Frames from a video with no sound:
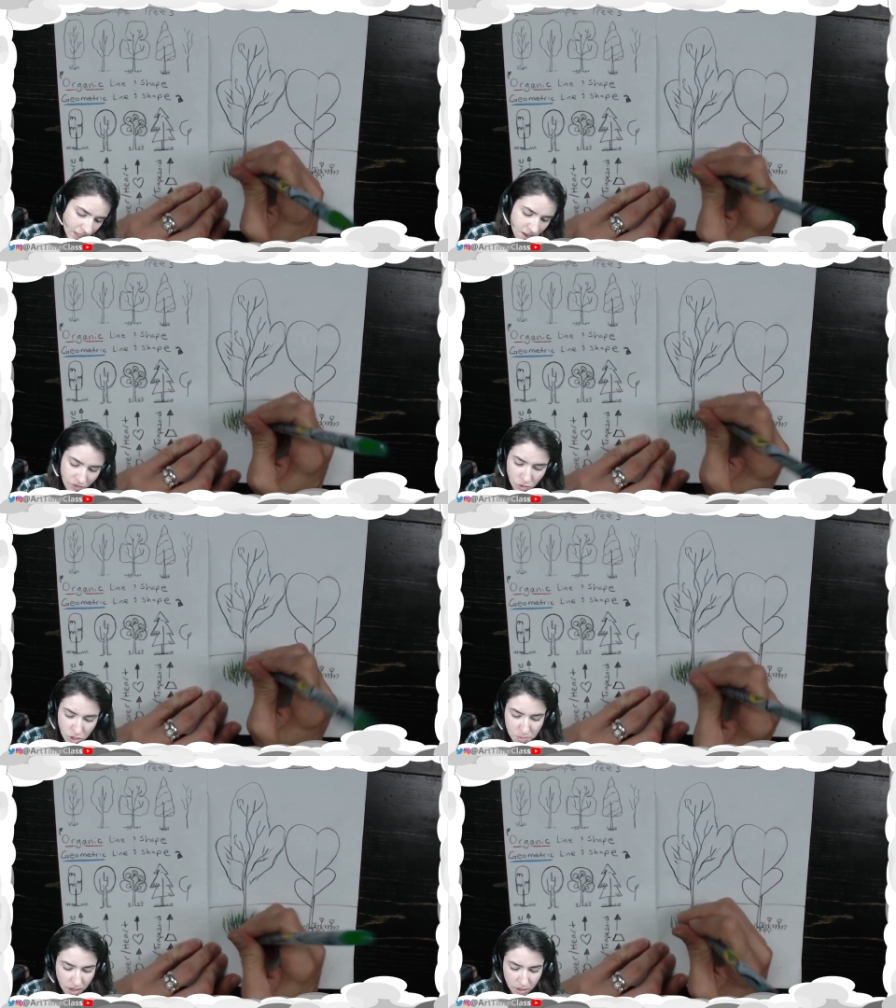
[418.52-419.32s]
You want to
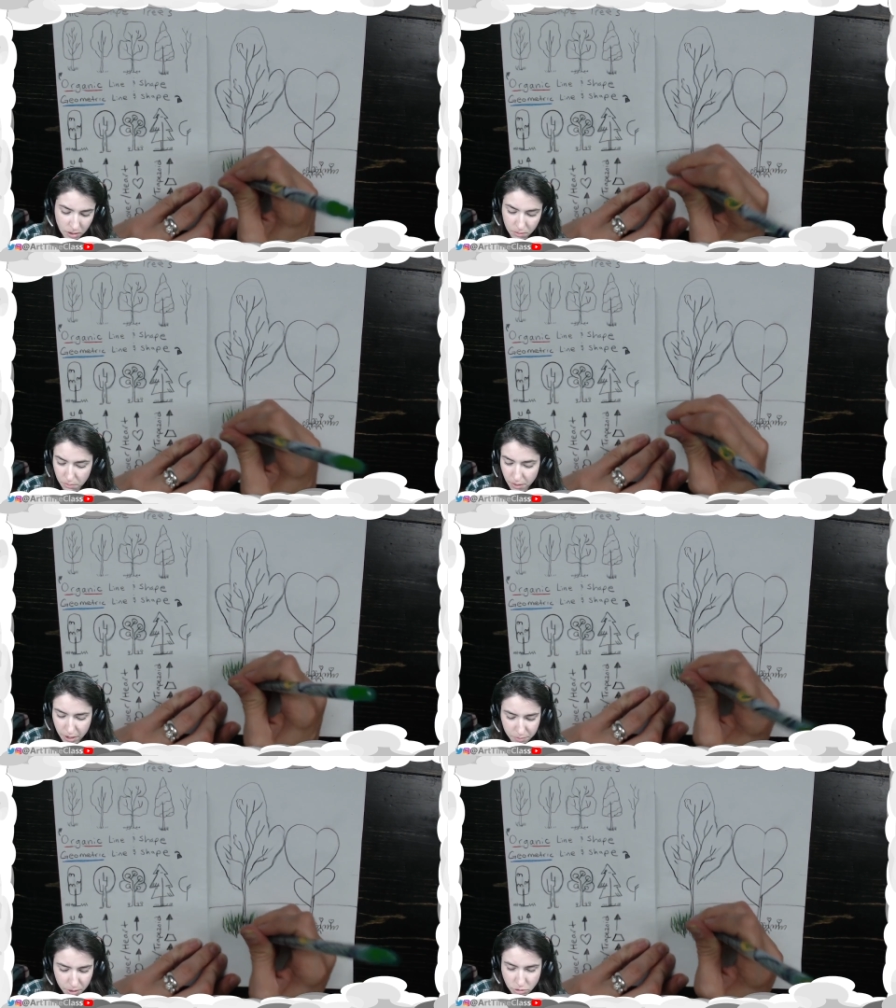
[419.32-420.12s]
make a
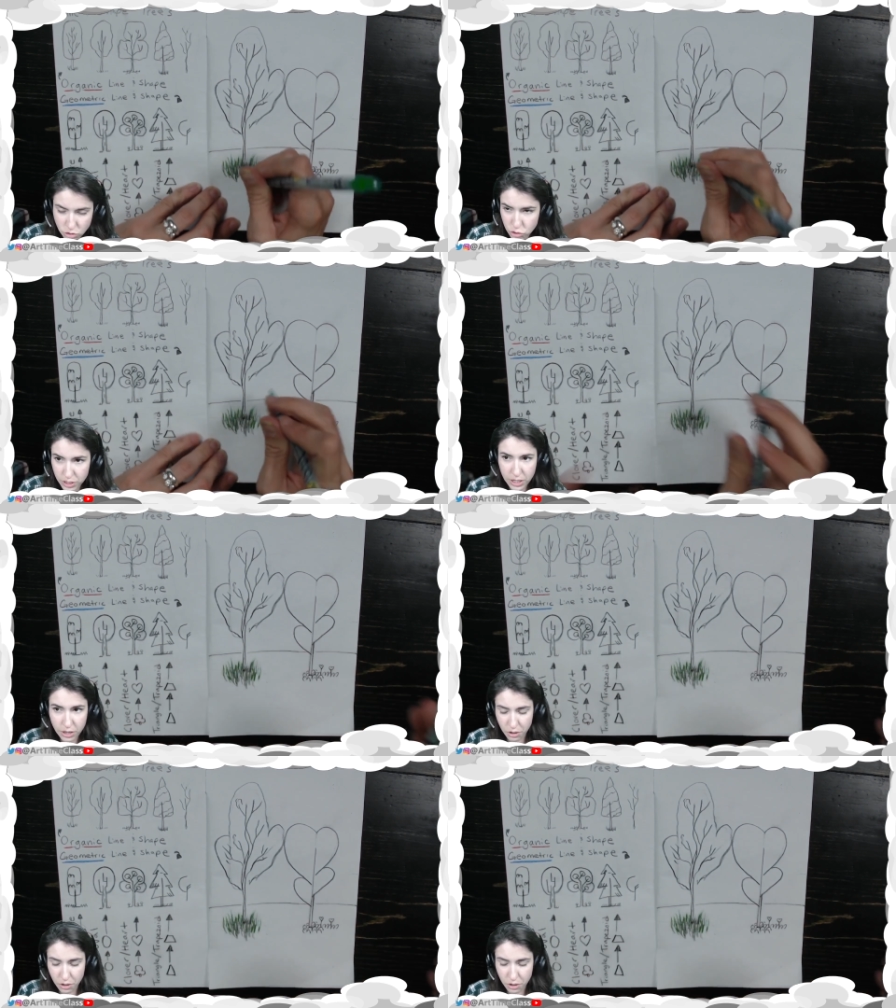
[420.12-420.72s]
rainbow tree, go